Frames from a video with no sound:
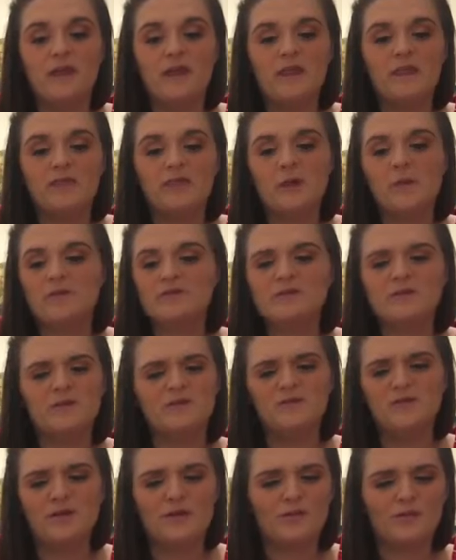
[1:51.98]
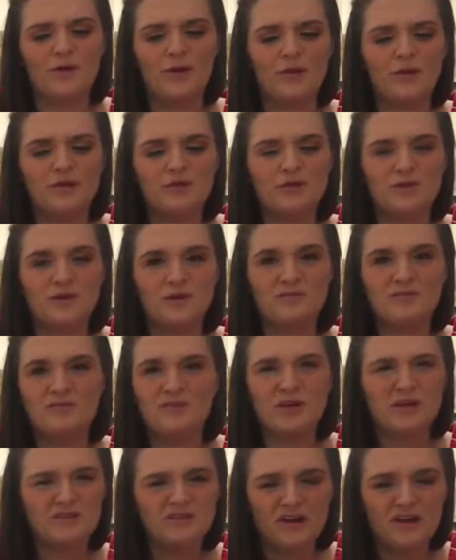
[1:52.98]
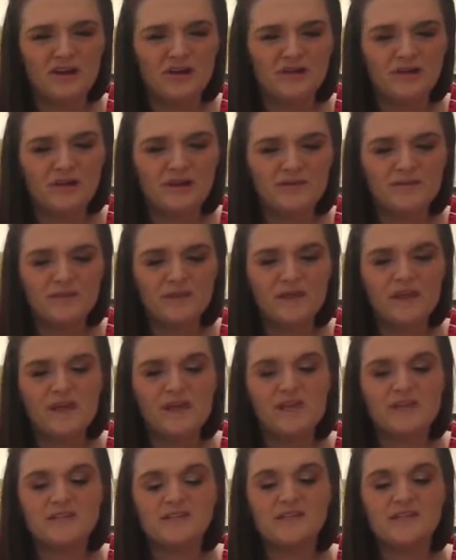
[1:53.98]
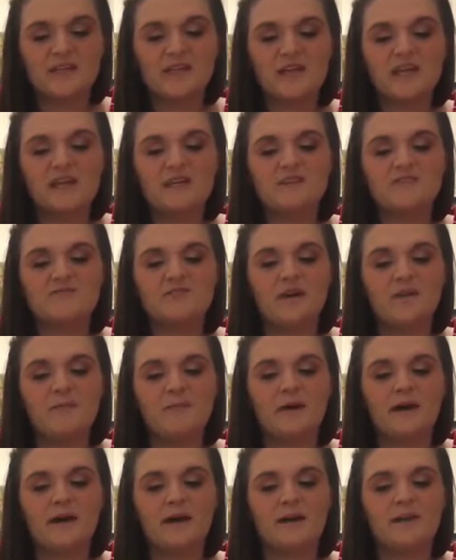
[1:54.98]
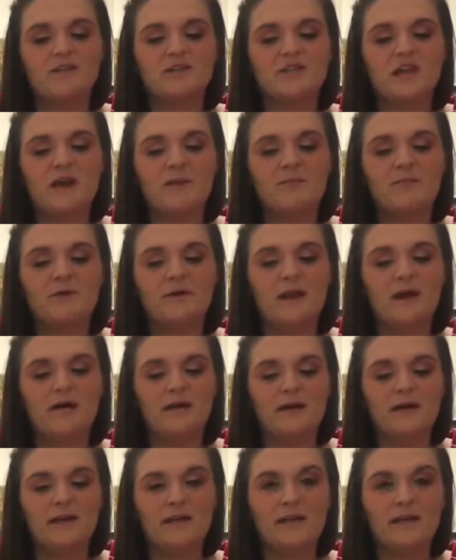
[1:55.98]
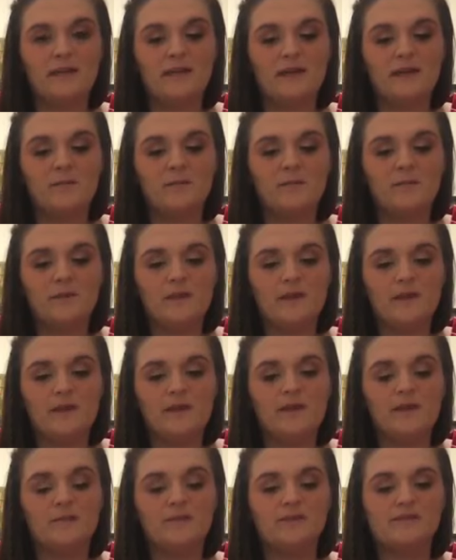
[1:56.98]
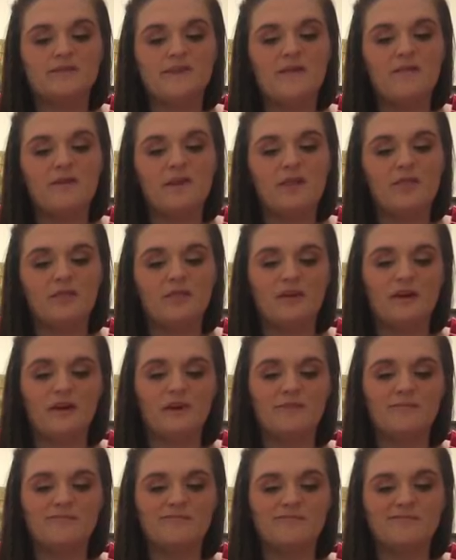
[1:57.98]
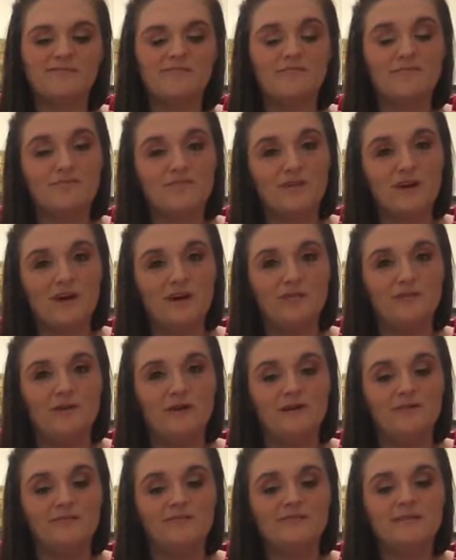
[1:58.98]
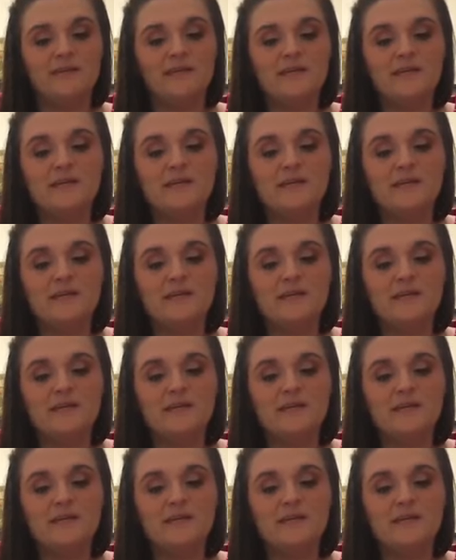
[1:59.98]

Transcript: There was no number on the door, no lettering. Digging in his front pocket, Jack put out a key. Number 73, wrong one.